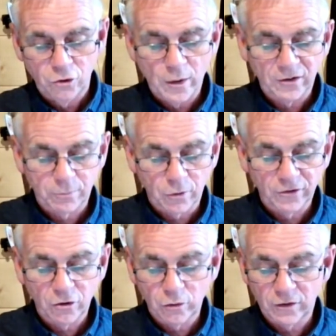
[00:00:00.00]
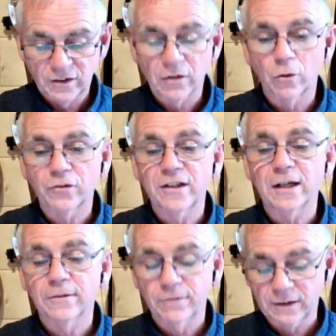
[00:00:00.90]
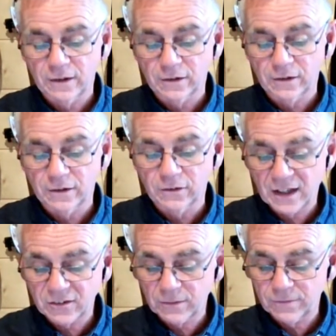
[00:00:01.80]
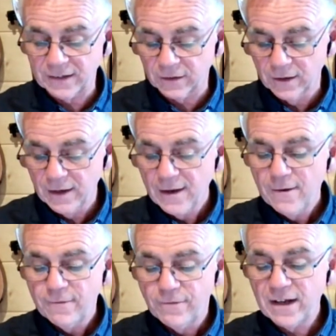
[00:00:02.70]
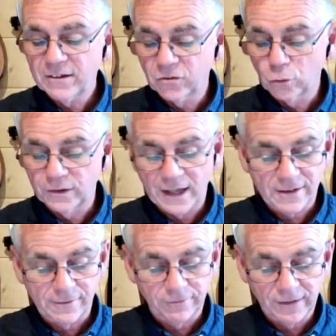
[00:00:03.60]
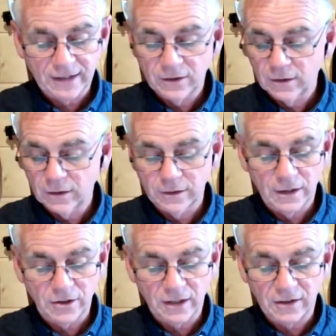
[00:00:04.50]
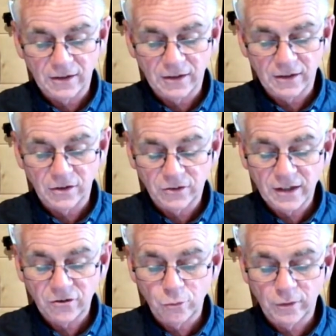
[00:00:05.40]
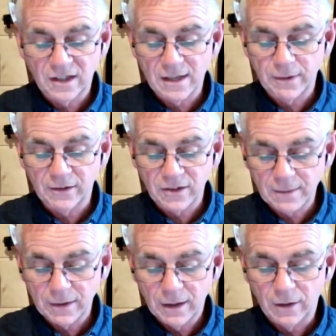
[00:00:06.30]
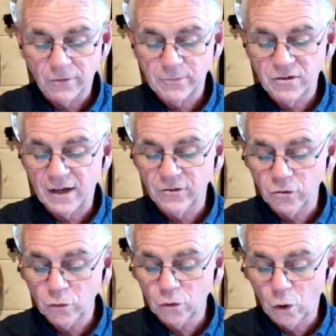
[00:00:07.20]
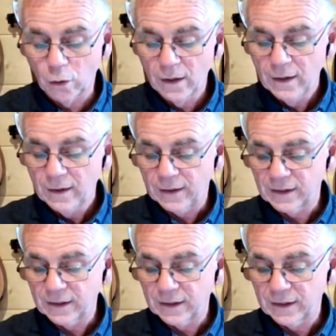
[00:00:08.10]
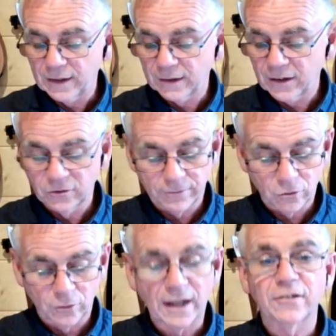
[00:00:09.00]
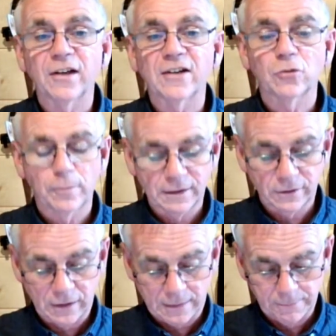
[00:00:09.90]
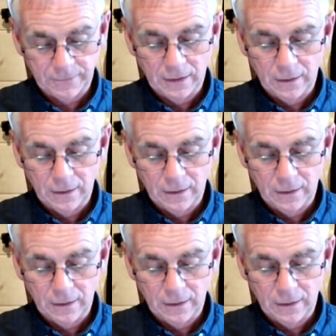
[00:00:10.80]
US prosecutors say Rossi, a convicted sex offender, faked his own death and fled the United States to escape a rape charge in Utah and allegations of fraud and sexual battery.